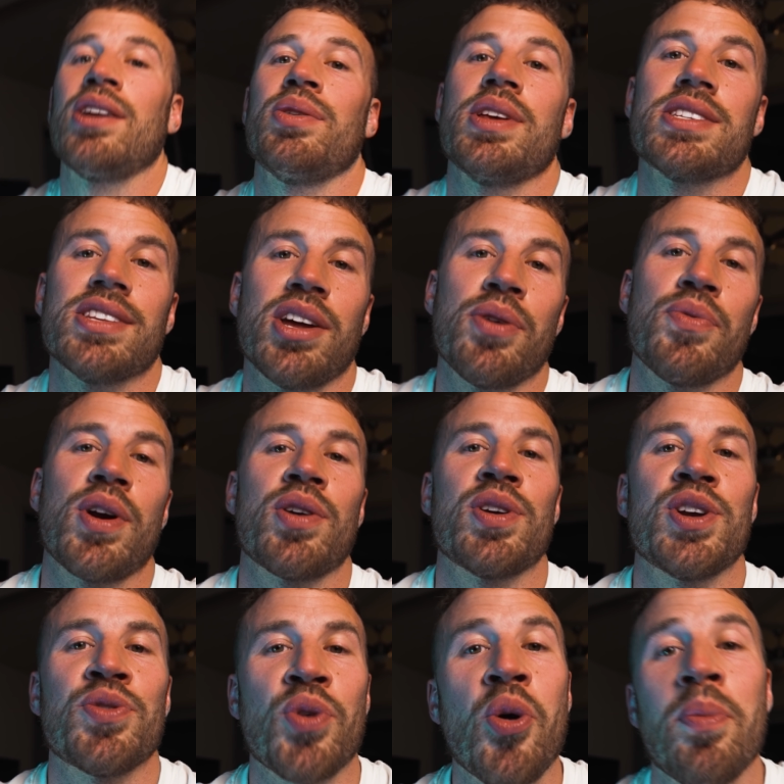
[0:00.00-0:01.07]
I know that's not a
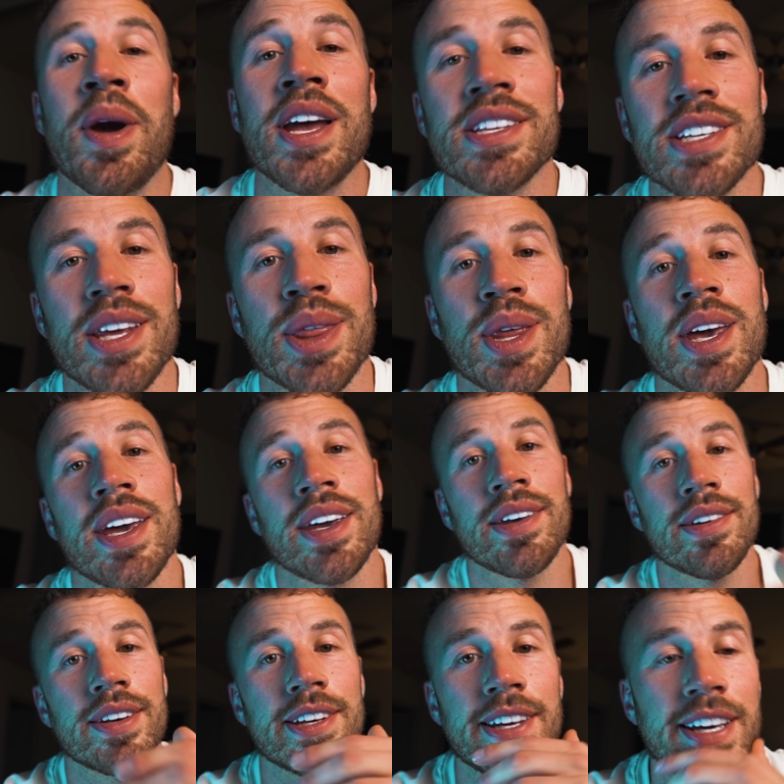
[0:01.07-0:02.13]
very romantic
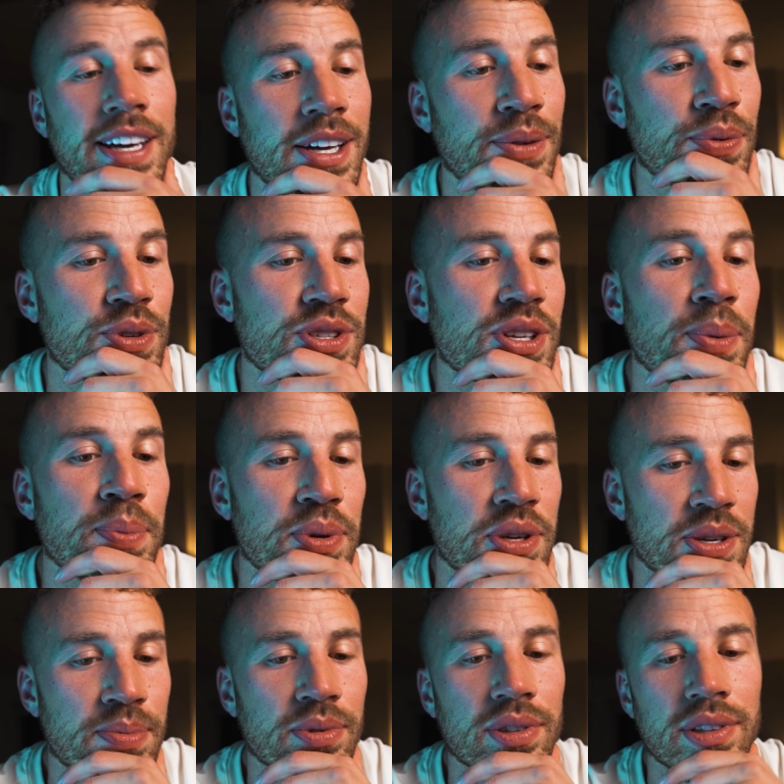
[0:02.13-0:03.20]
thing, and for some
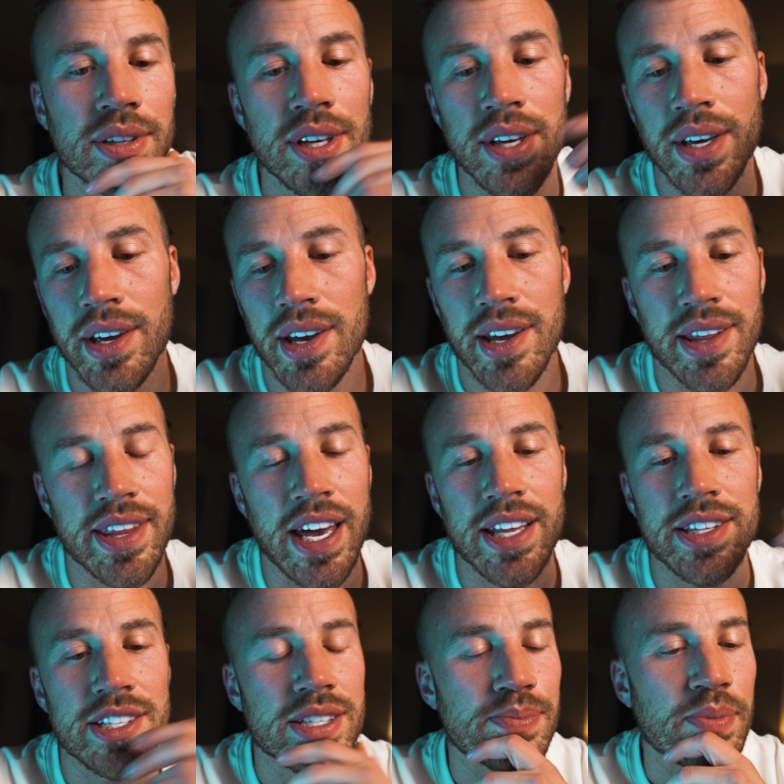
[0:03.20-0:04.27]
people,
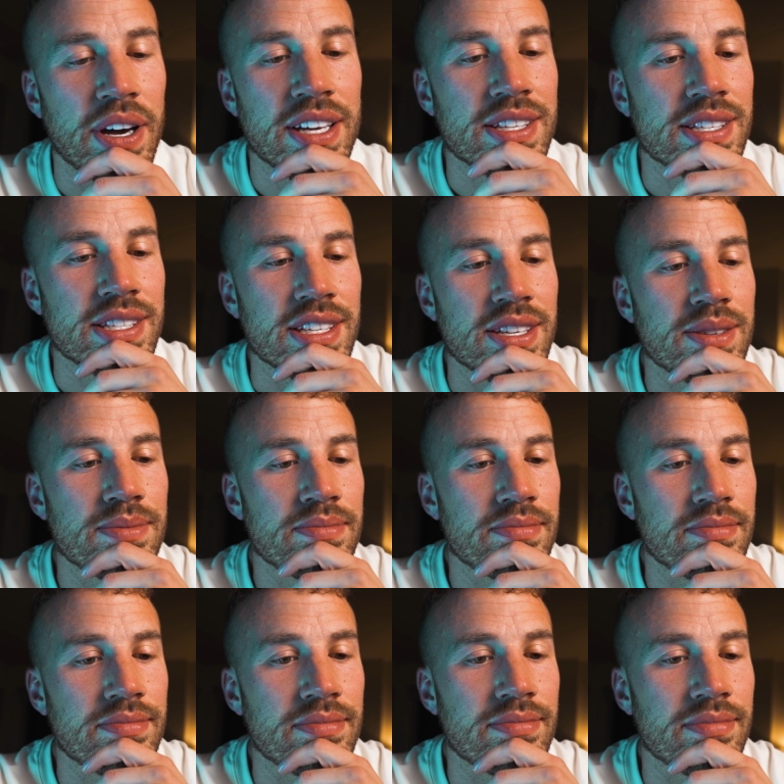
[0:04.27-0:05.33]
that just might seem
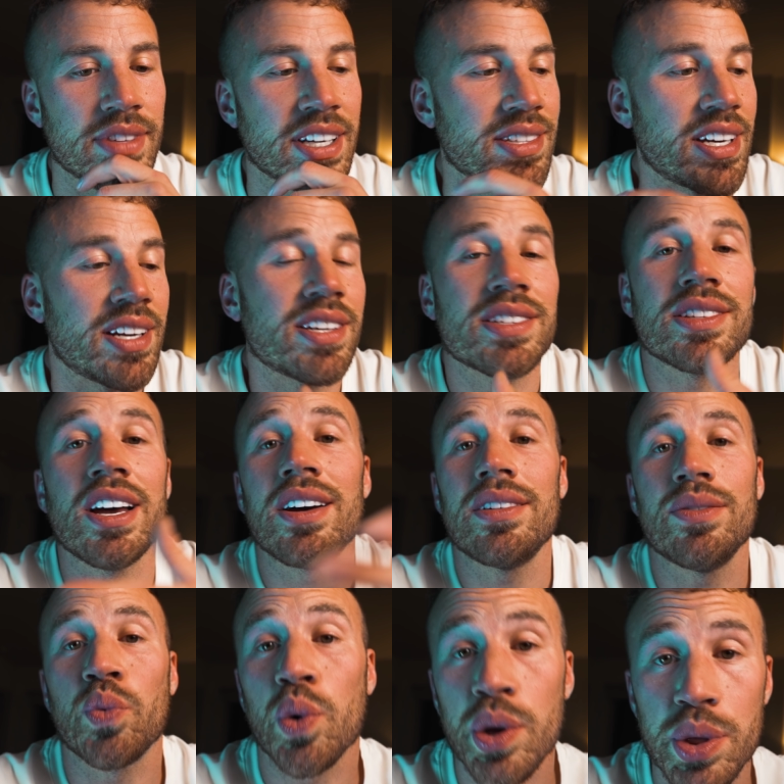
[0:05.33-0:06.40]
like dating's
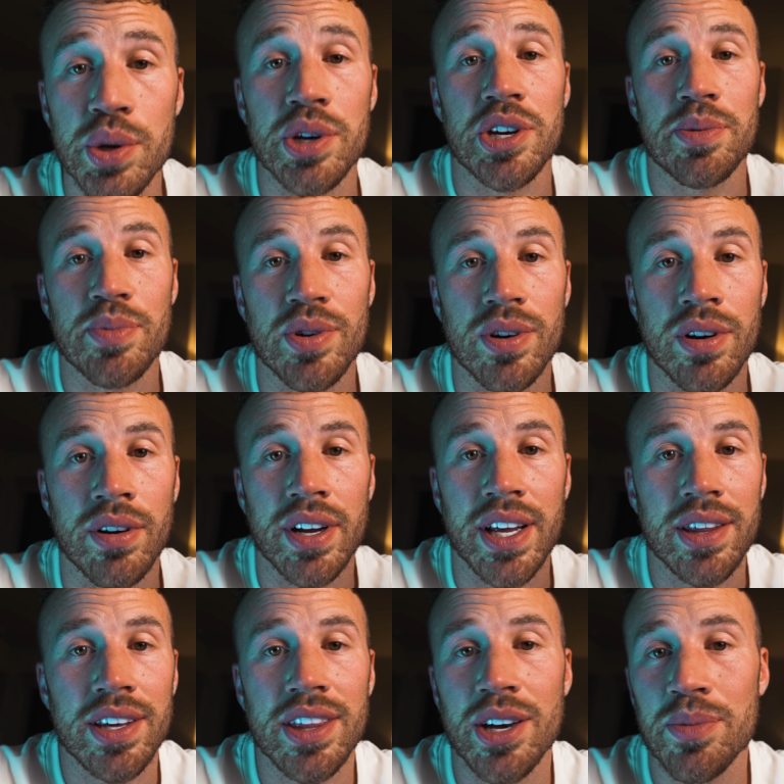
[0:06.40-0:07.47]
not worth it anymore. And I
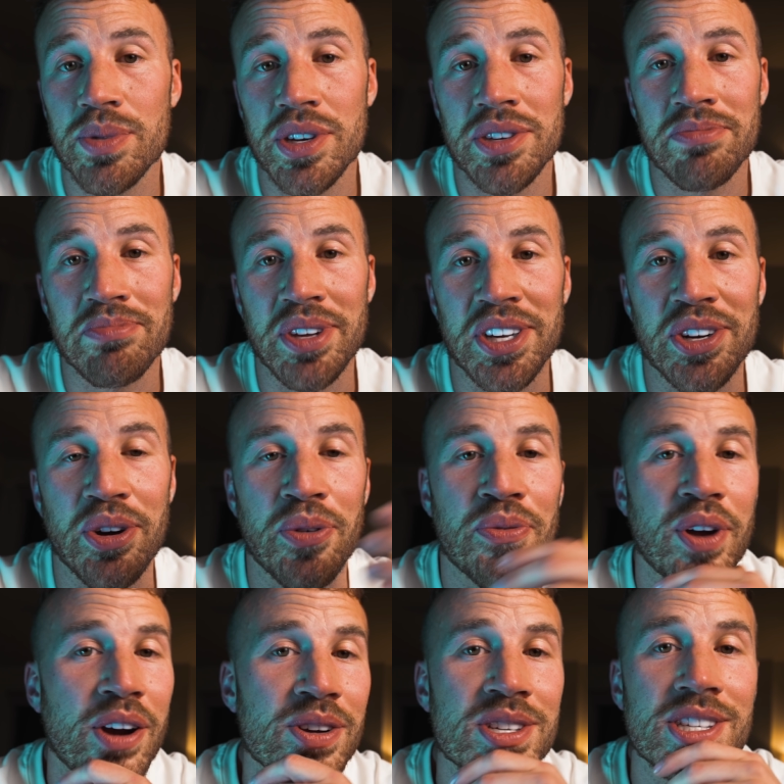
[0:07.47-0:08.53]
think that'd be, you know, a
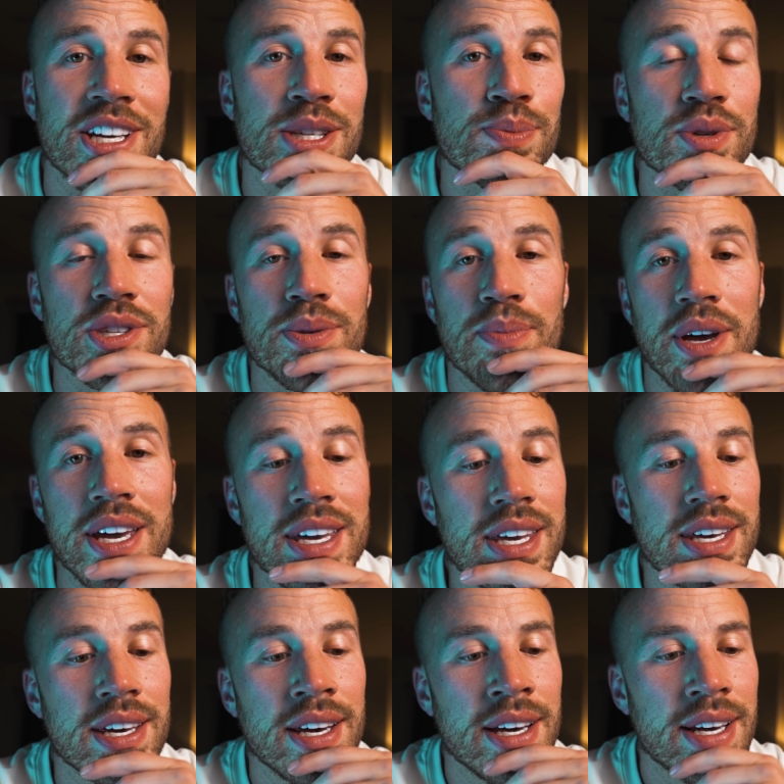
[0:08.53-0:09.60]
fair assessment to make.